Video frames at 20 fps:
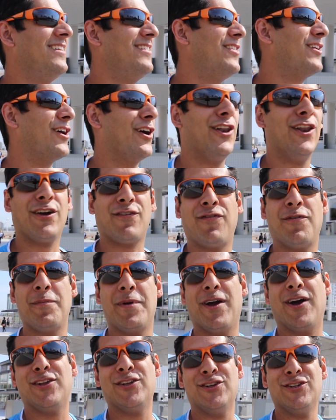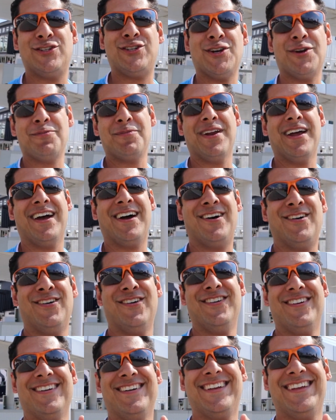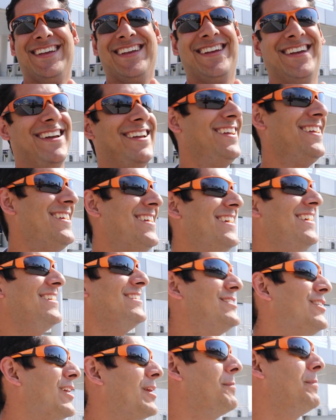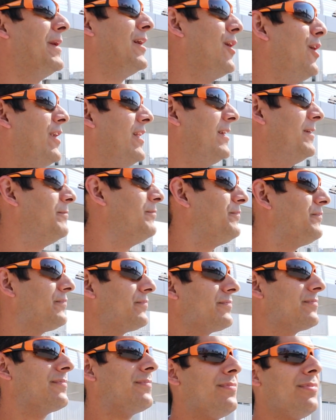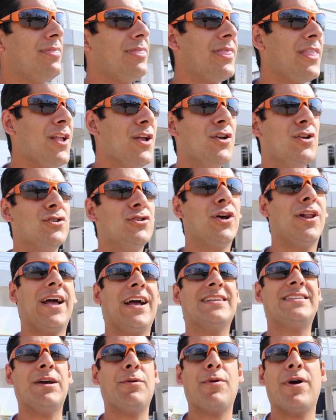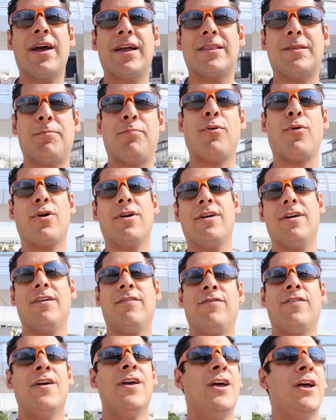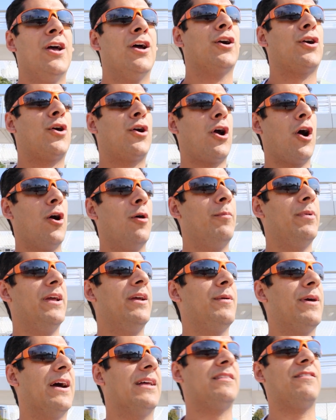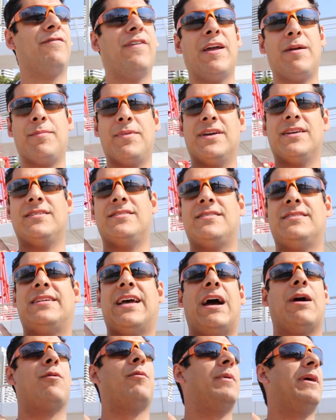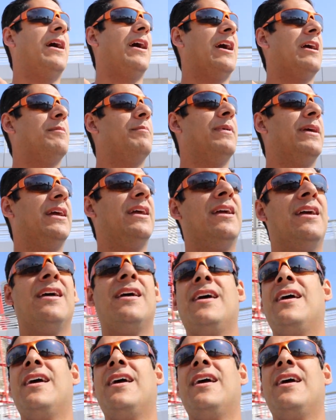They're gonna look for me on YouTube now. So they could be on it. So like I said, we're at the port of Kobe. We got the famous tower behind me.